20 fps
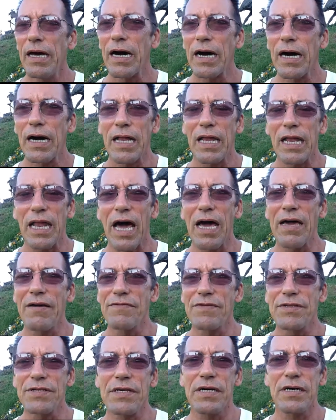uh,
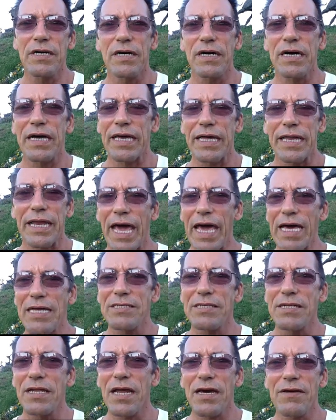lives, uh,
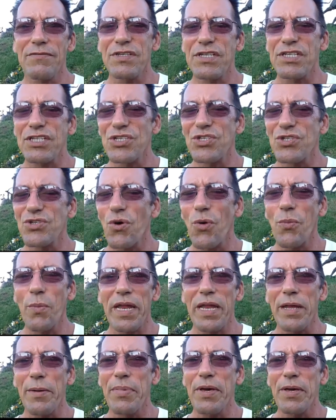enhanced the lives of so
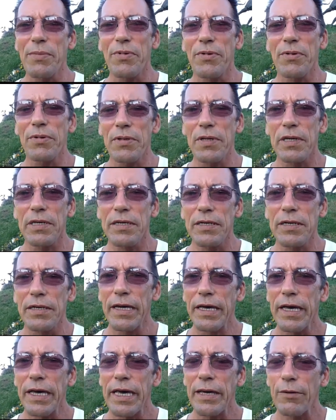many people
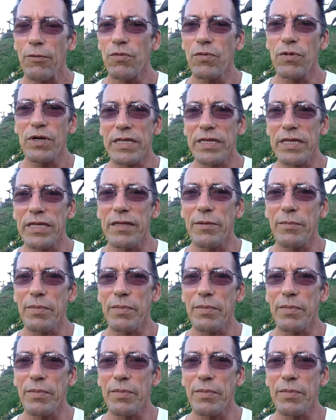uh, within